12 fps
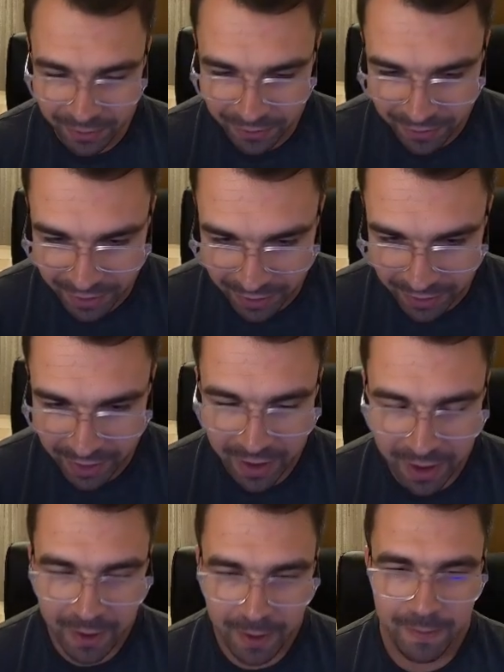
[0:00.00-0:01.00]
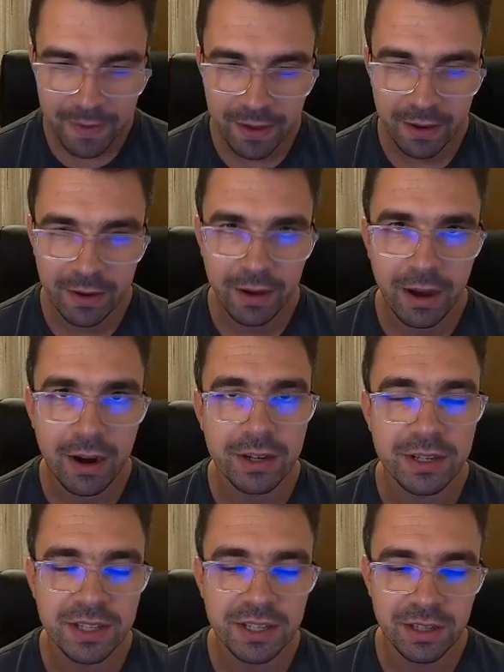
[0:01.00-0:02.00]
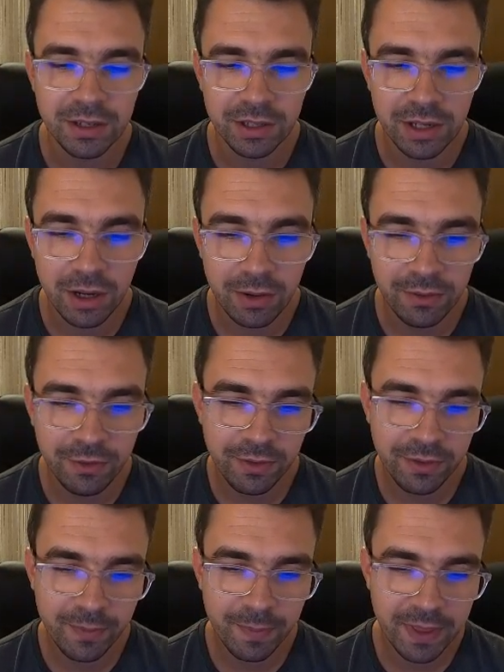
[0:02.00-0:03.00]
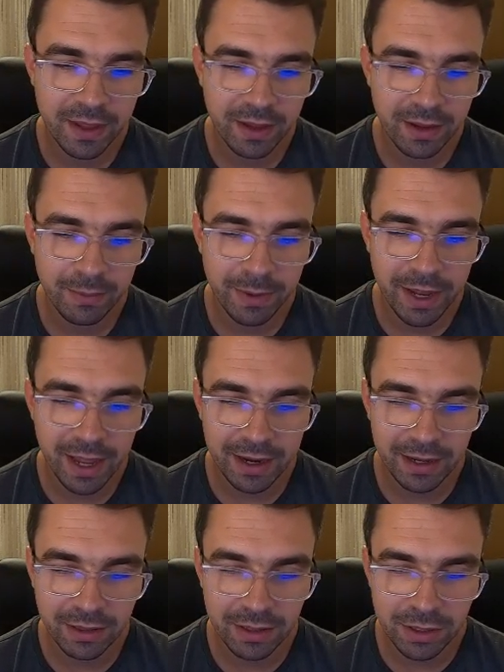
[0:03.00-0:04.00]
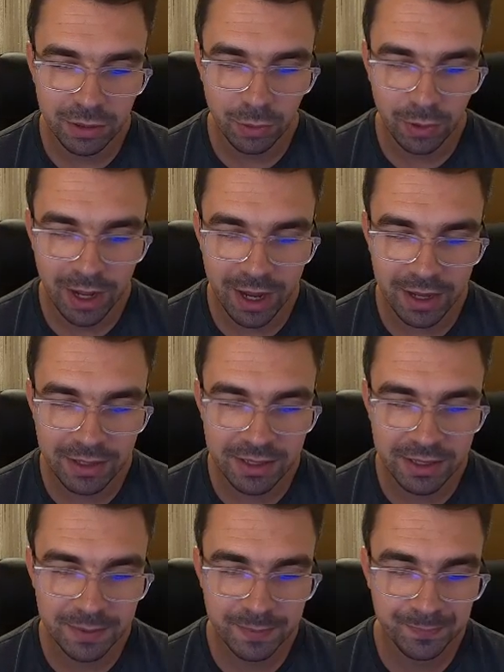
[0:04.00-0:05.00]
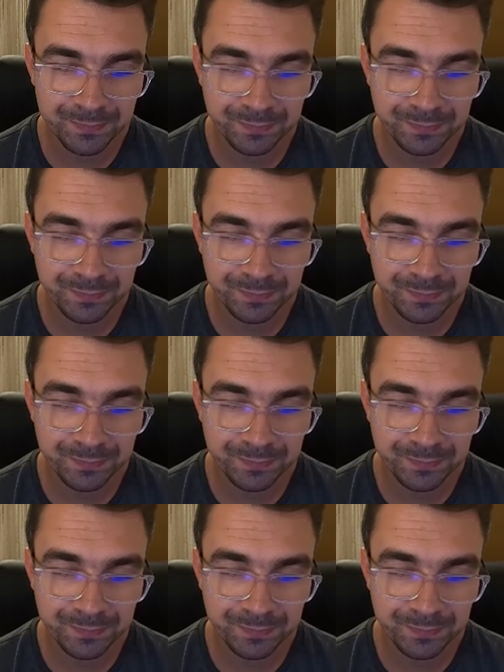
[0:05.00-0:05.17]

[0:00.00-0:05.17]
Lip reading: of rc.conf by adding these two lines.